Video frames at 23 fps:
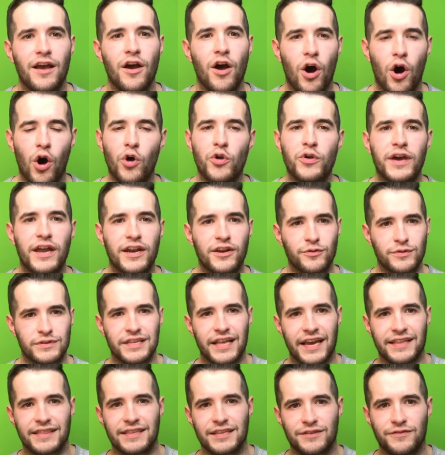All you gotta do is
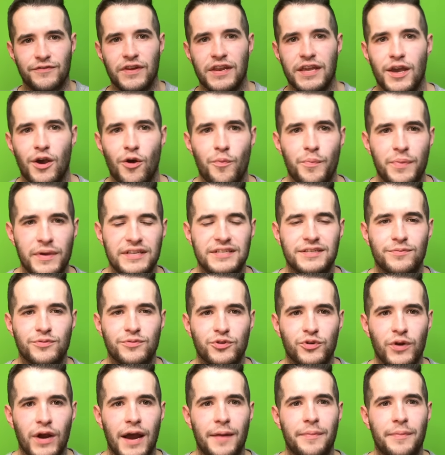like this video, be subscribed,